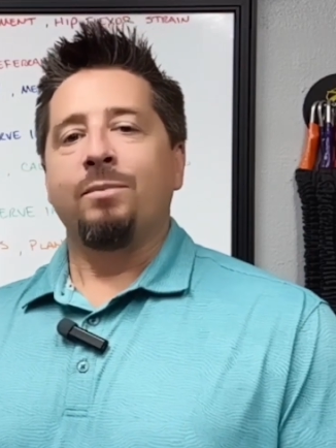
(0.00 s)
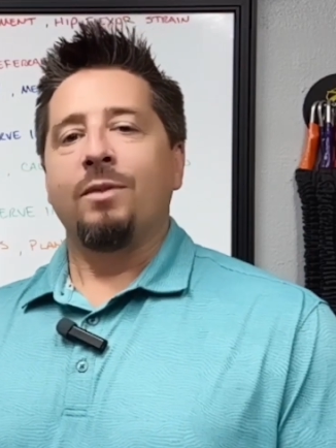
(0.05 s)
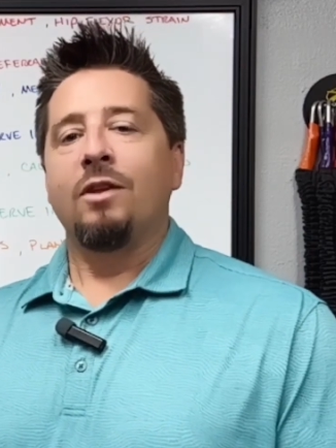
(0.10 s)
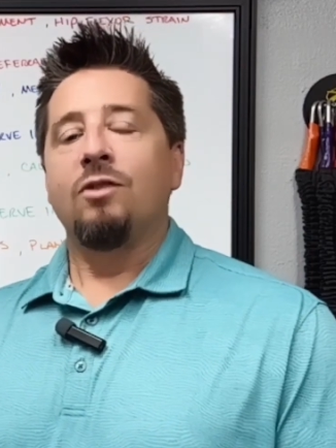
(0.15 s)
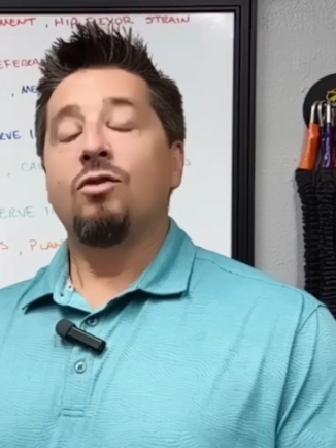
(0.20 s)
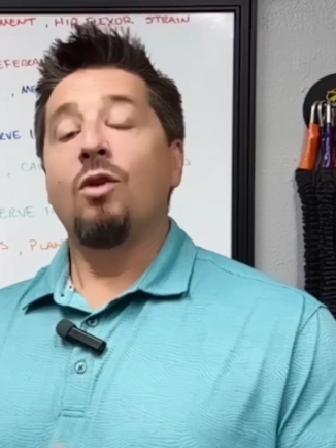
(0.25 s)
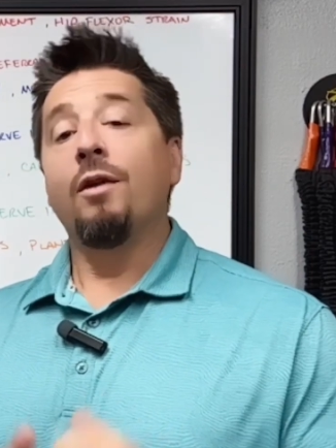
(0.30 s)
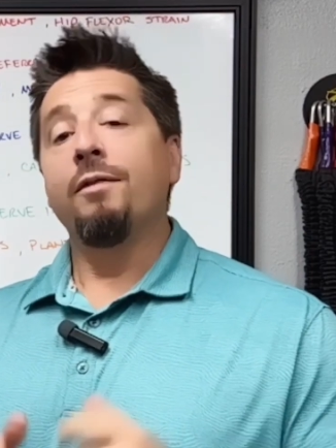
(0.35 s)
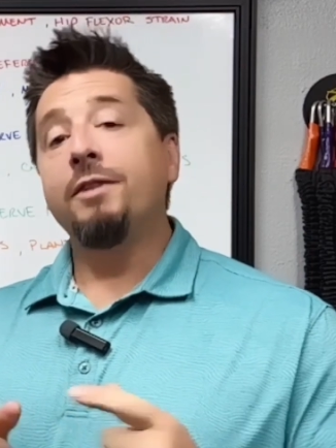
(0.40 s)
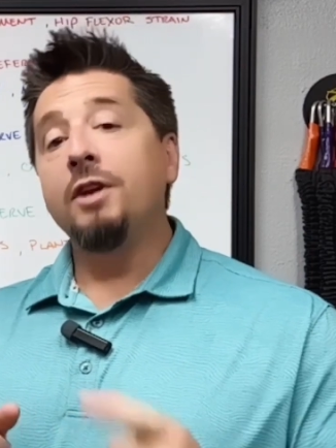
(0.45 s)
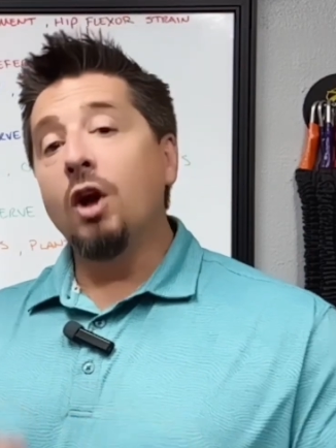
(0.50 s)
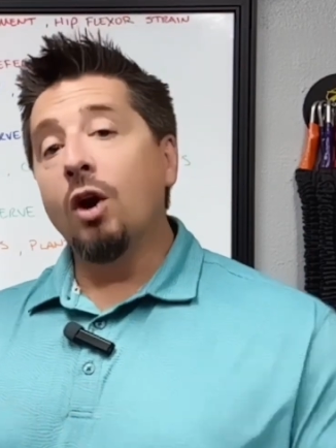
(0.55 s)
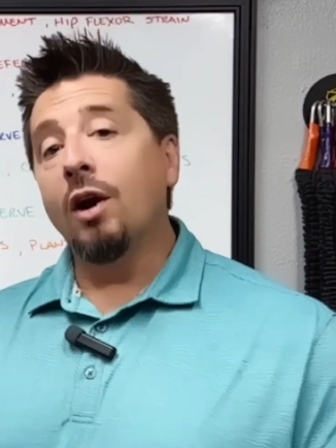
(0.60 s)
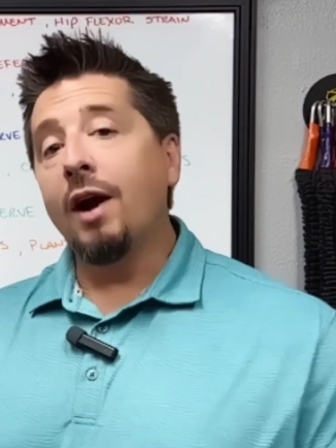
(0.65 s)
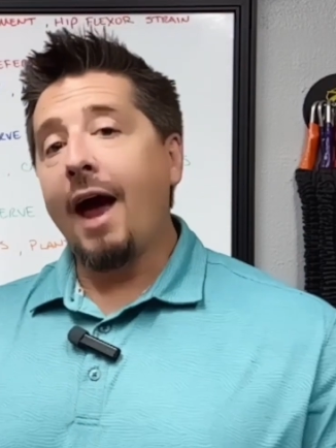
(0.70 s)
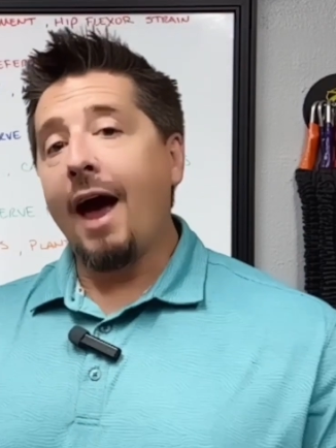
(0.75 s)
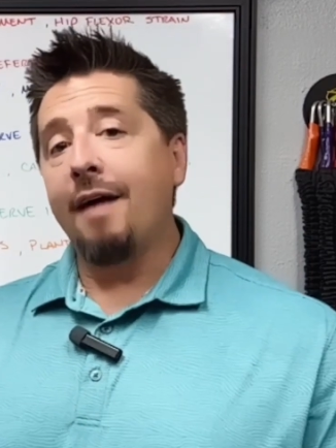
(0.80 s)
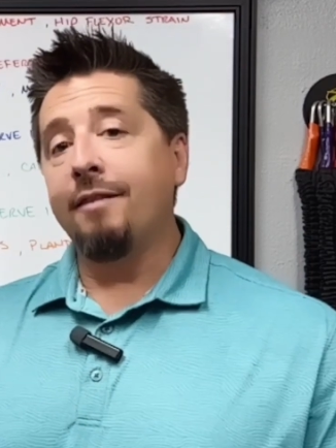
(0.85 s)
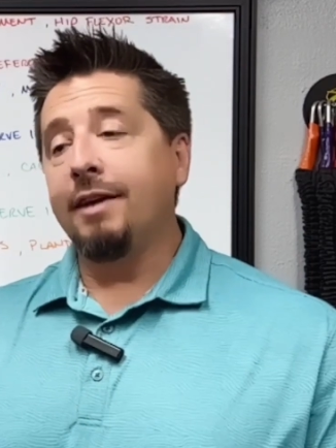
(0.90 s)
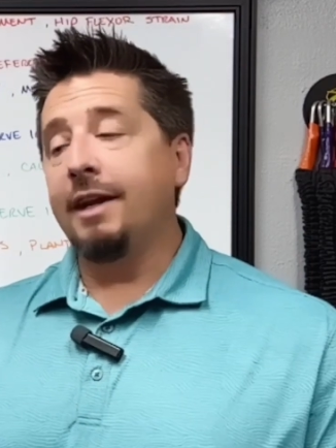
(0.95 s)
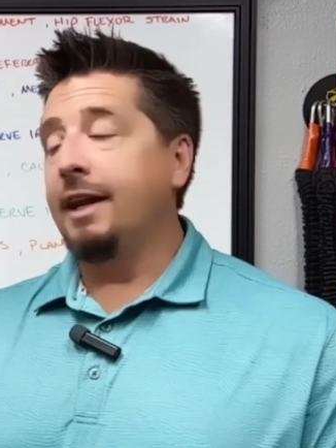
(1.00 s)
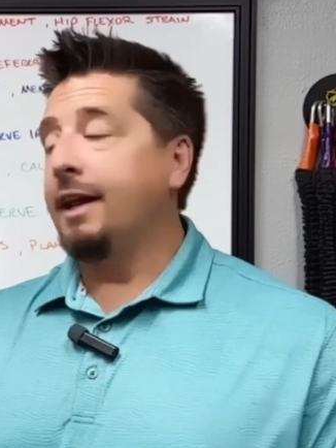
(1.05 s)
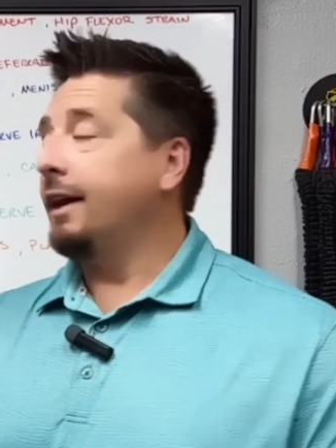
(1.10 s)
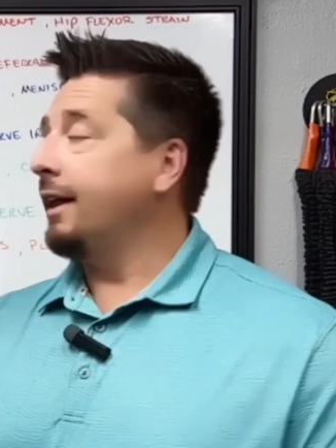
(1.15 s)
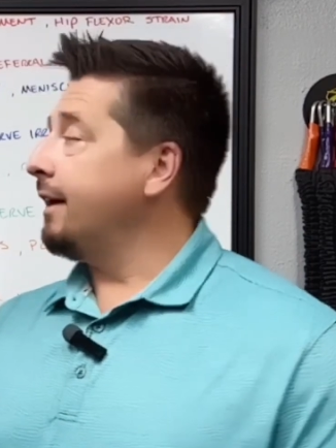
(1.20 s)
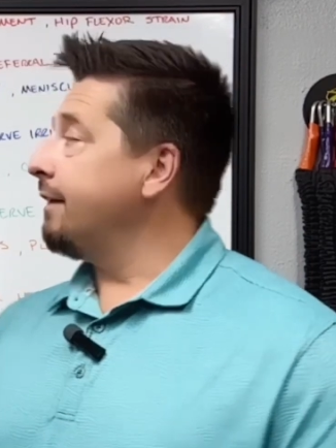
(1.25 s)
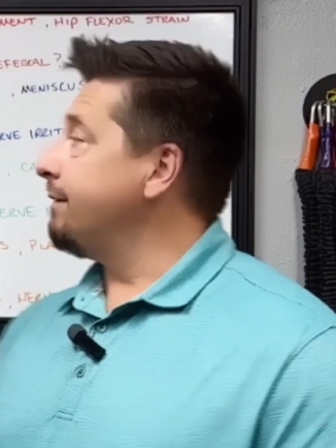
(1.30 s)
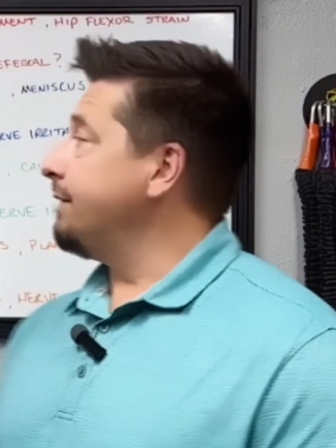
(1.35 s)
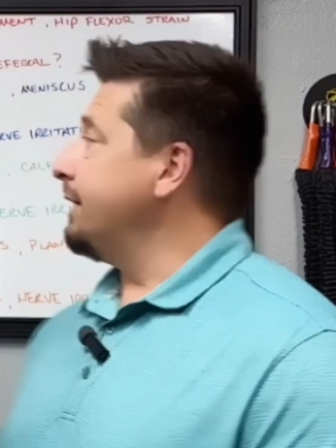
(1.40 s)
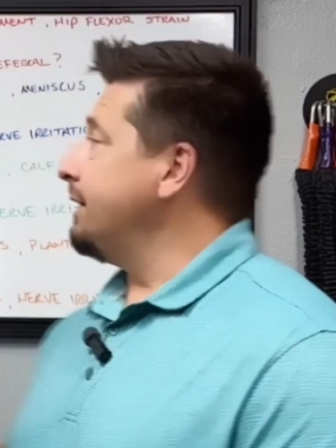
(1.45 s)
So if you're having
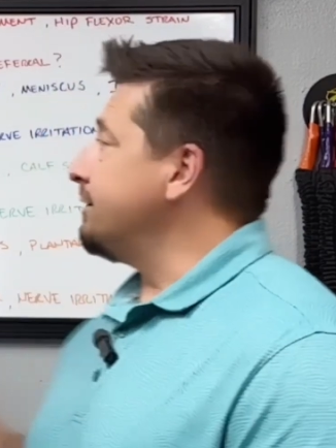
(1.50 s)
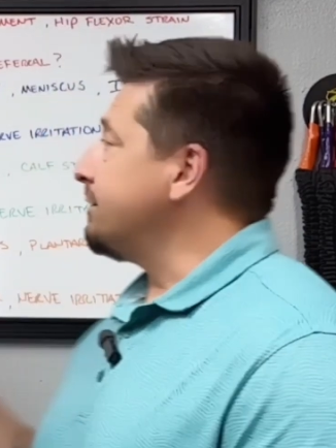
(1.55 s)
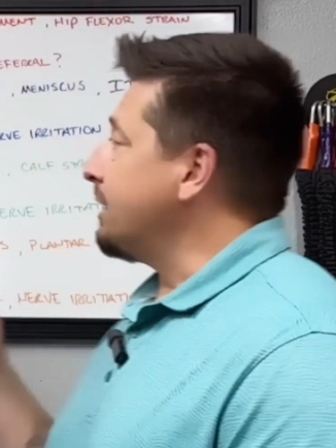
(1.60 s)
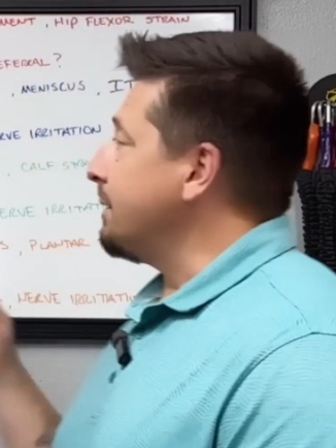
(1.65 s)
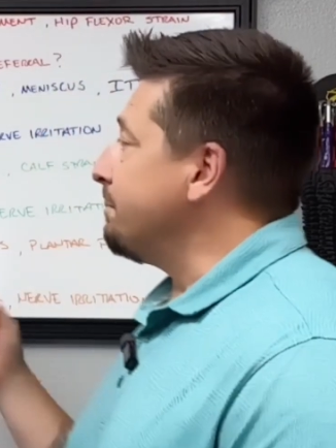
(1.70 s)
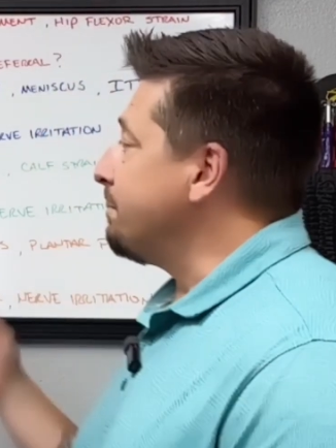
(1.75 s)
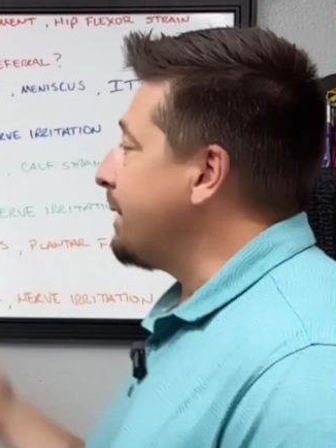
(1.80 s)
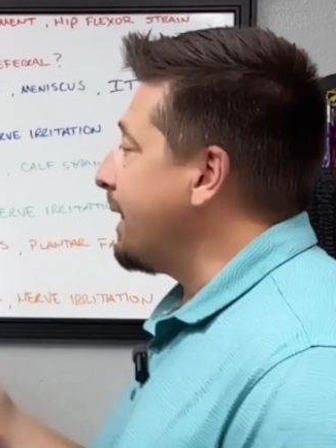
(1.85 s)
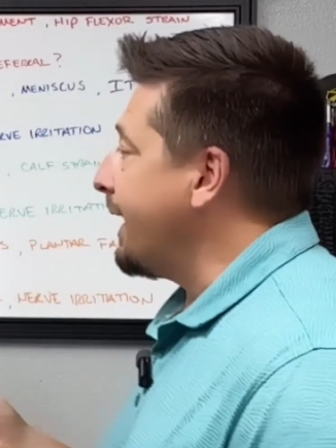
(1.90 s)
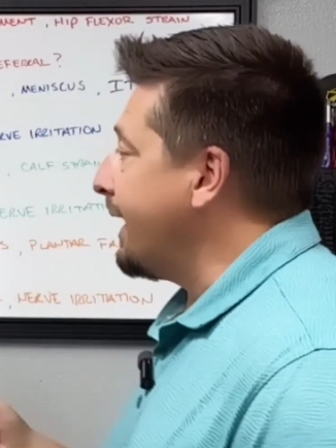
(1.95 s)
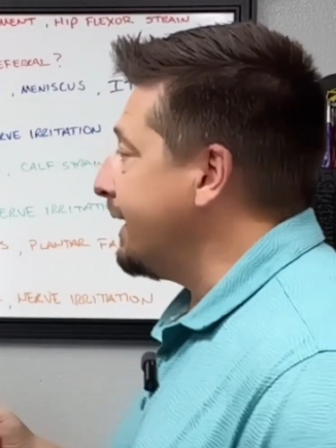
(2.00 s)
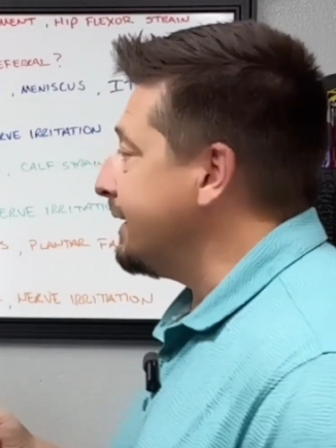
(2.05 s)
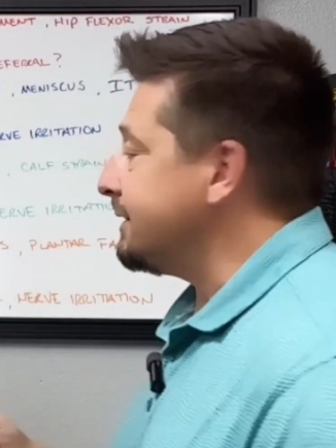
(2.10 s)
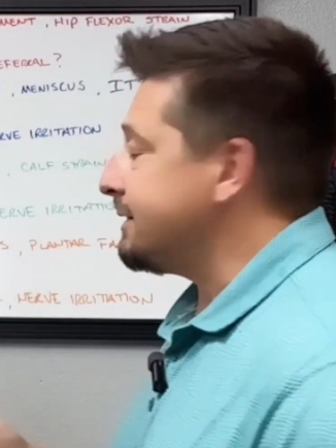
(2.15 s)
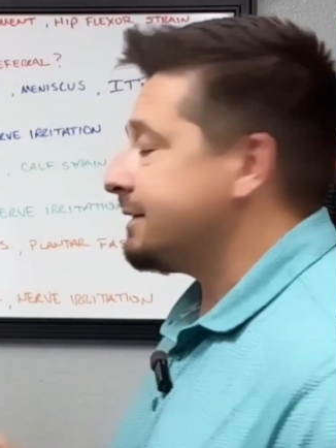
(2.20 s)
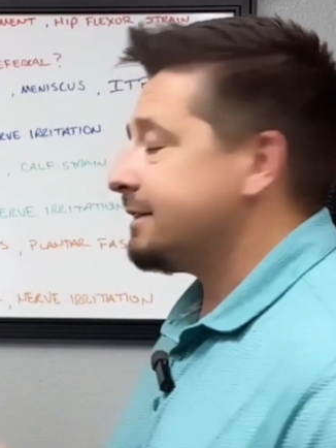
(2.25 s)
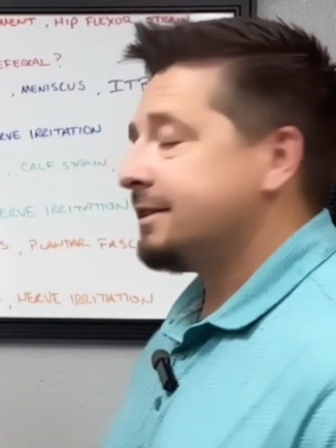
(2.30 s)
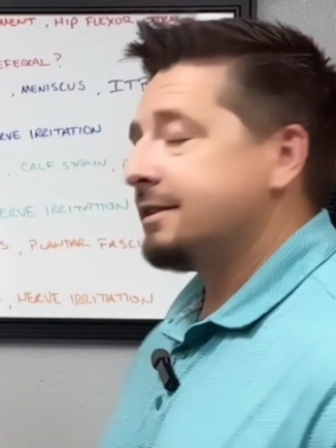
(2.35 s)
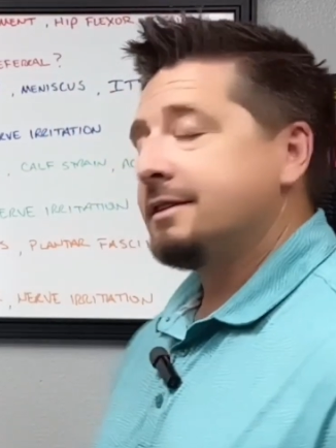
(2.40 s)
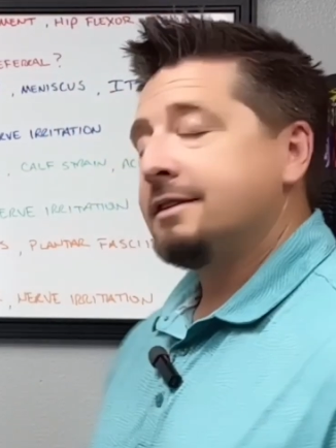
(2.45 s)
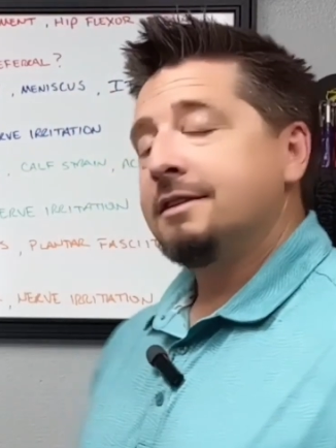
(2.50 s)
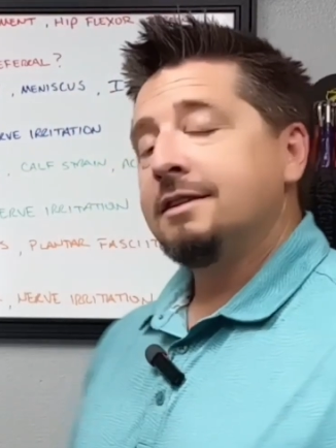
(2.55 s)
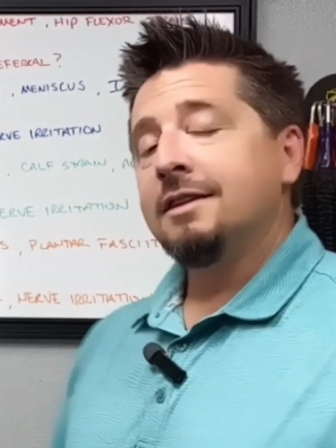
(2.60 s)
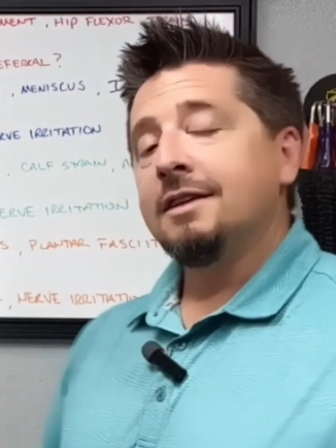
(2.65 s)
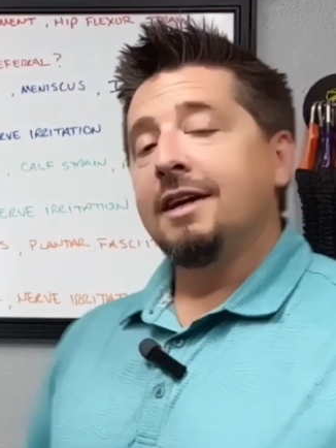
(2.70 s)
any of these complaints